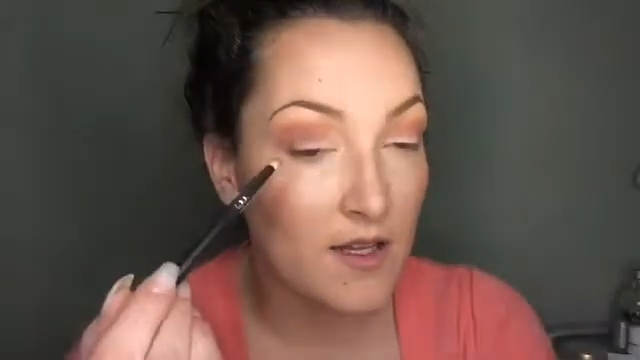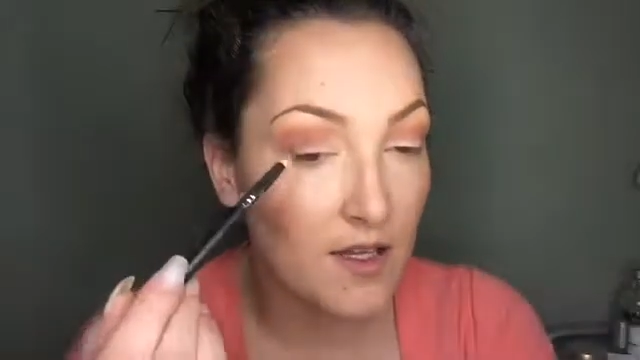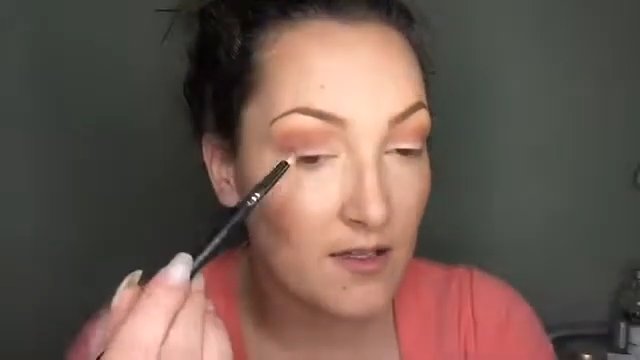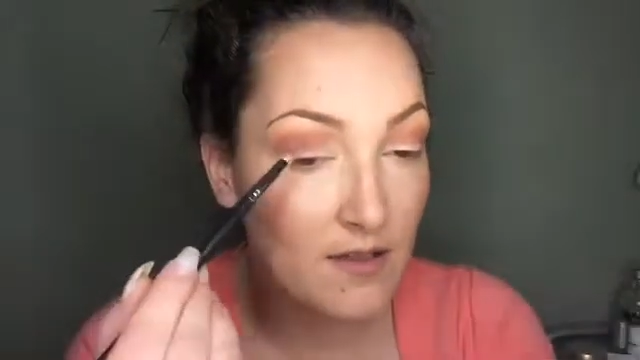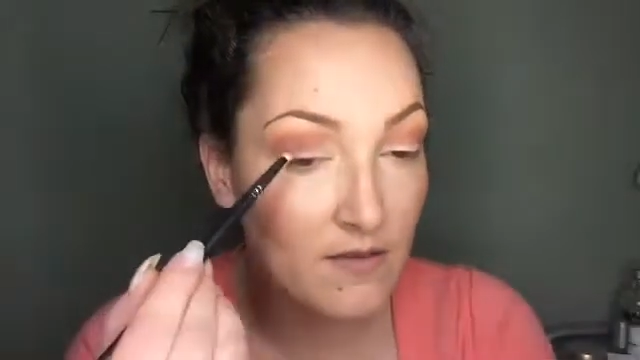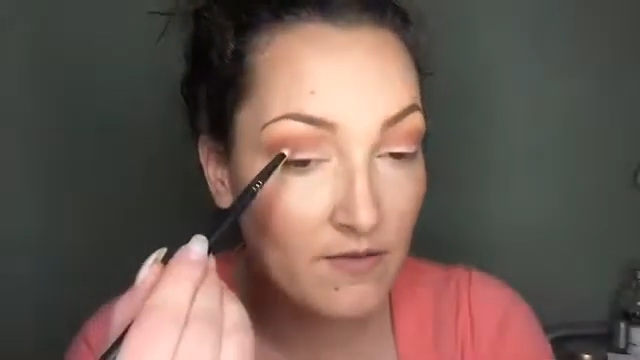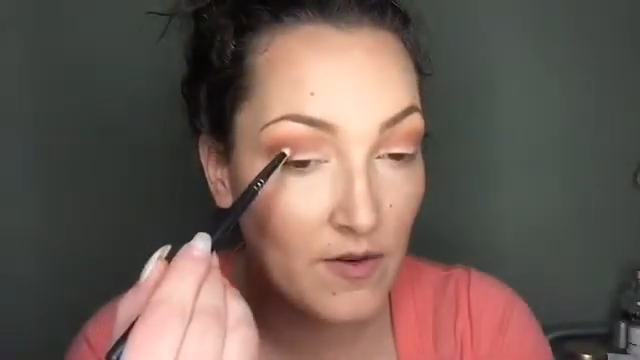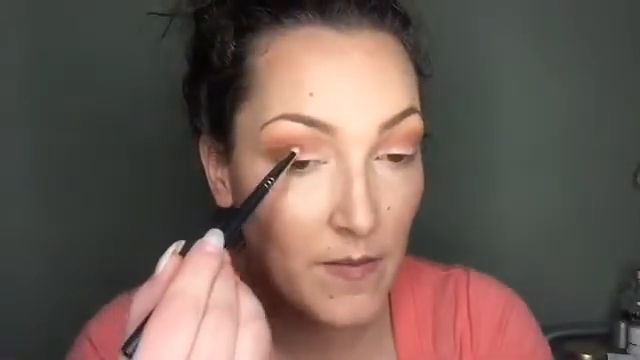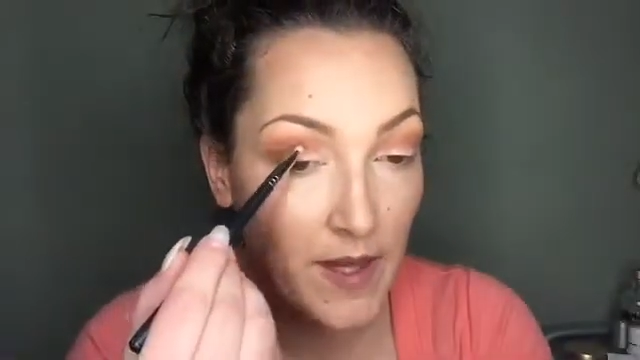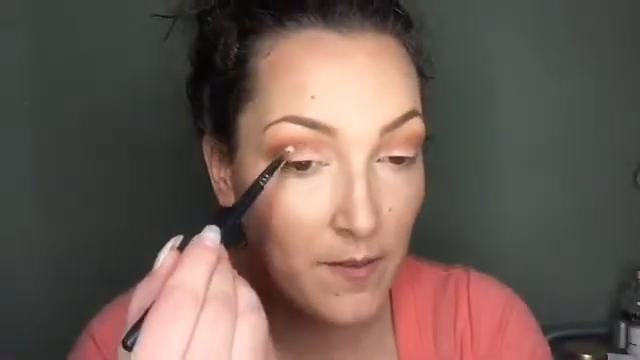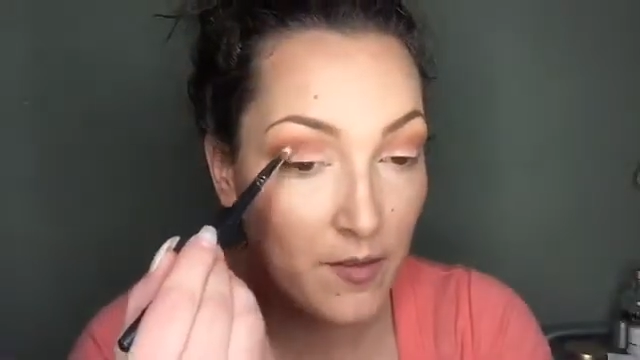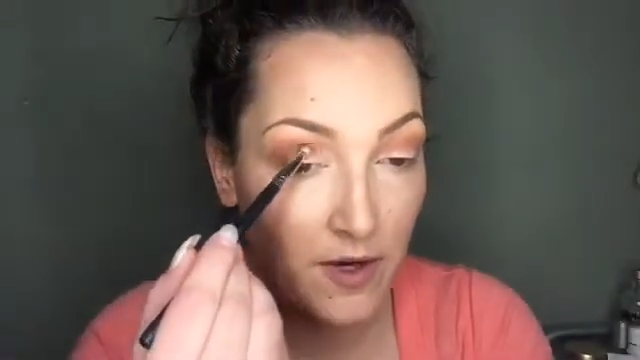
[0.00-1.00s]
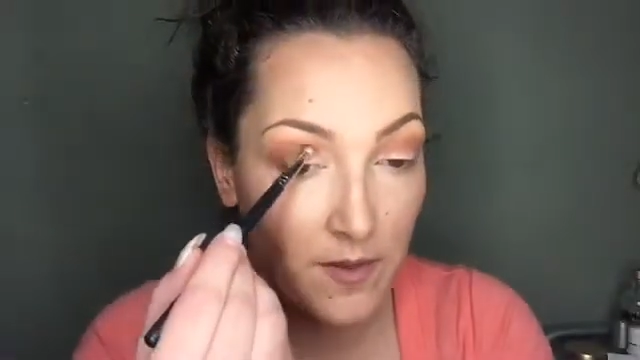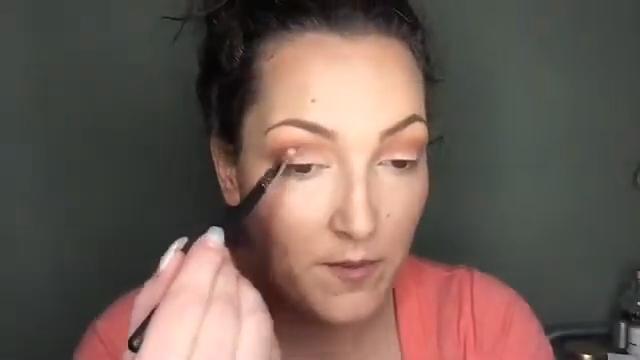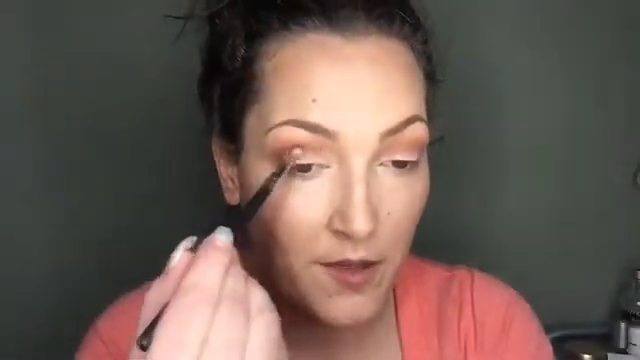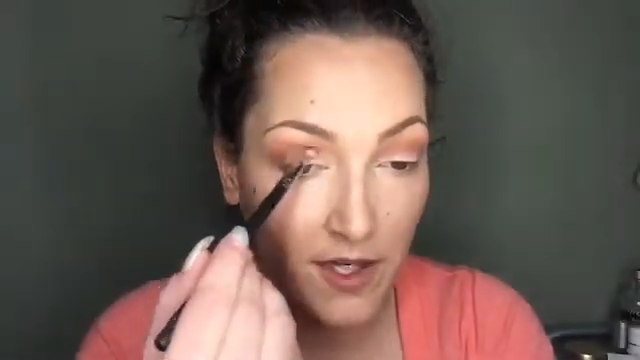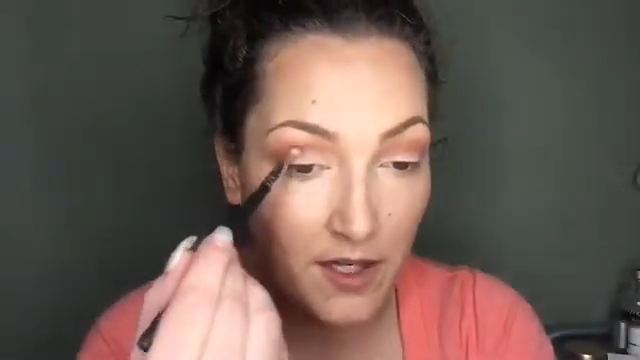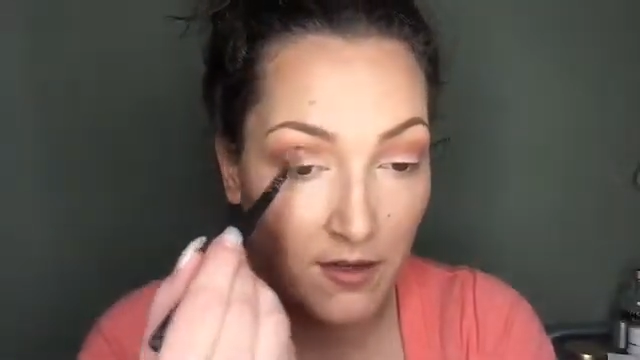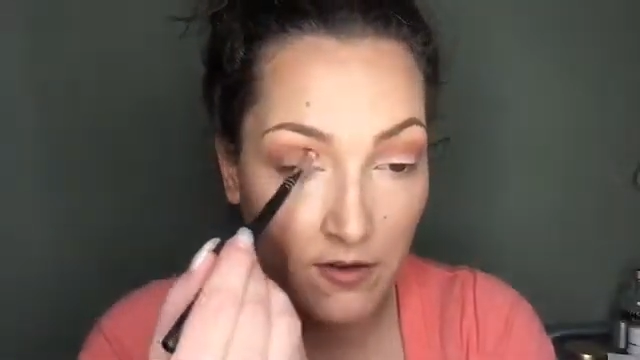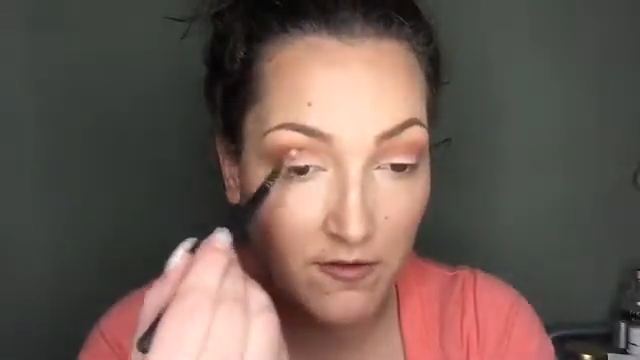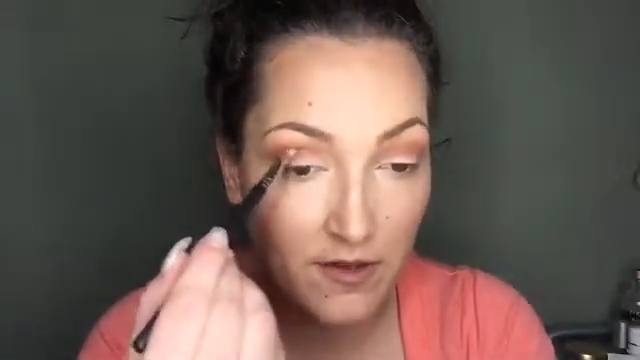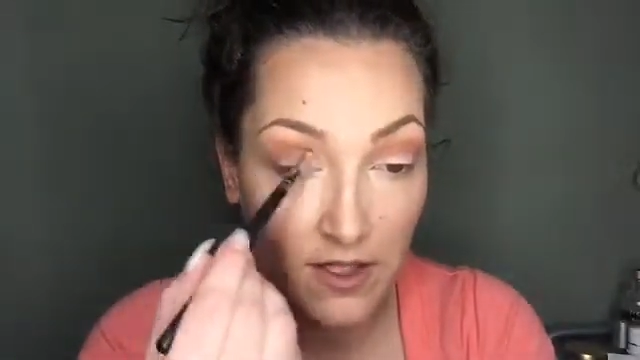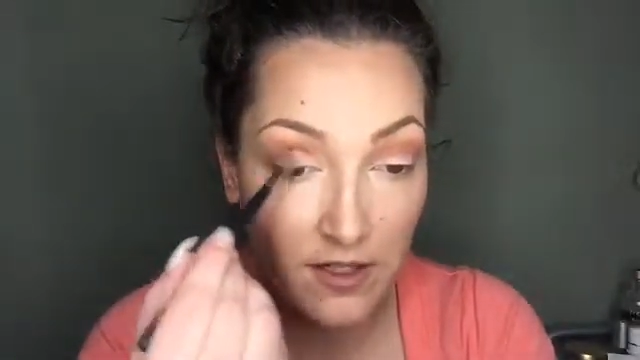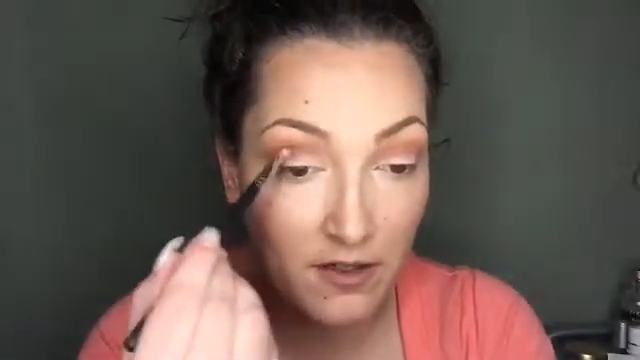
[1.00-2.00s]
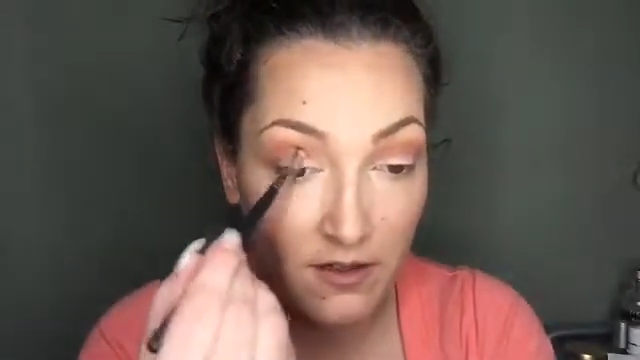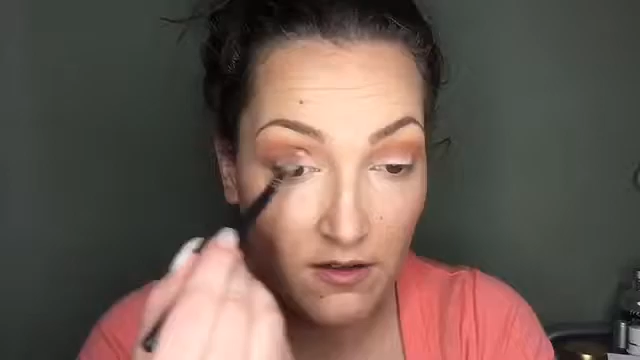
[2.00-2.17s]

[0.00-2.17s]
then from that point bring it over.